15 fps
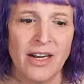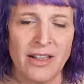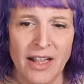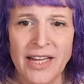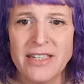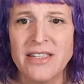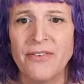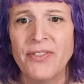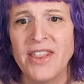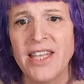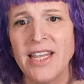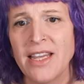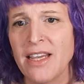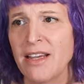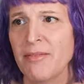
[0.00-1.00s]
I'd like to
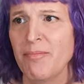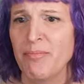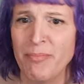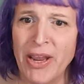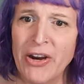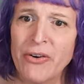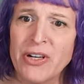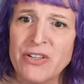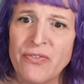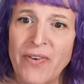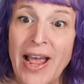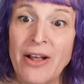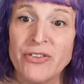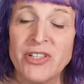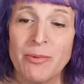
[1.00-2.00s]
think marriage
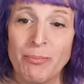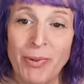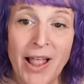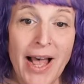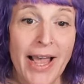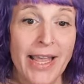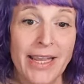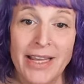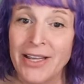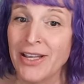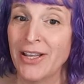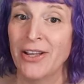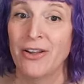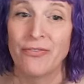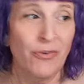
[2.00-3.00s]
vows imply,
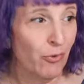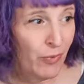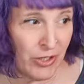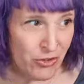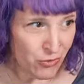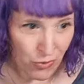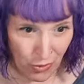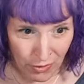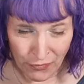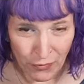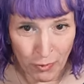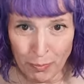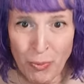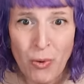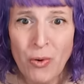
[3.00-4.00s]
for richer or
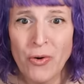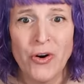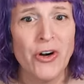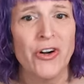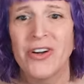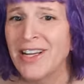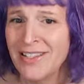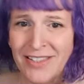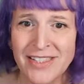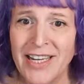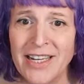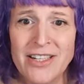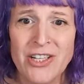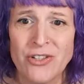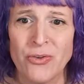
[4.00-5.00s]
for poorer, in
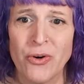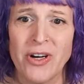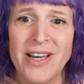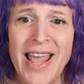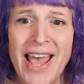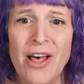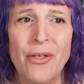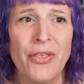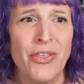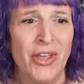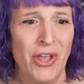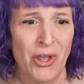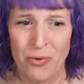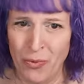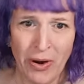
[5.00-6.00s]
sickness or in health,
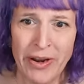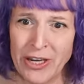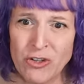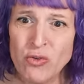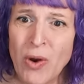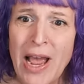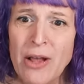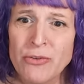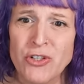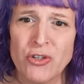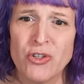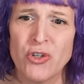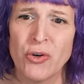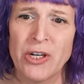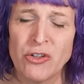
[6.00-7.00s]
wearing
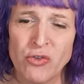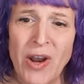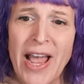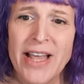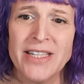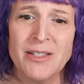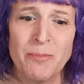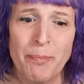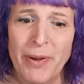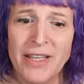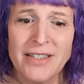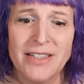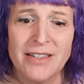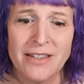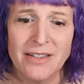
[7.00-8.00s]
trousers or a dress,
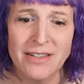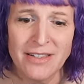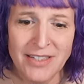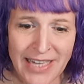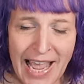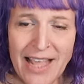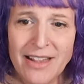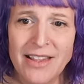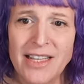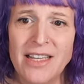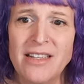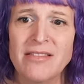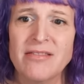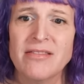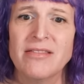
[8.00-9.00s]
but
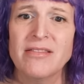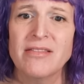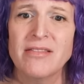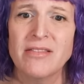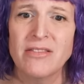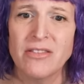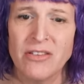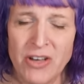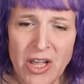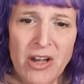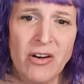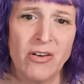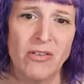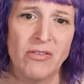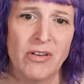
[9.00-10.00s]
sadly,
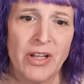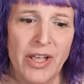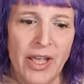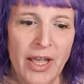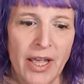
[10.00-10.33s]
no.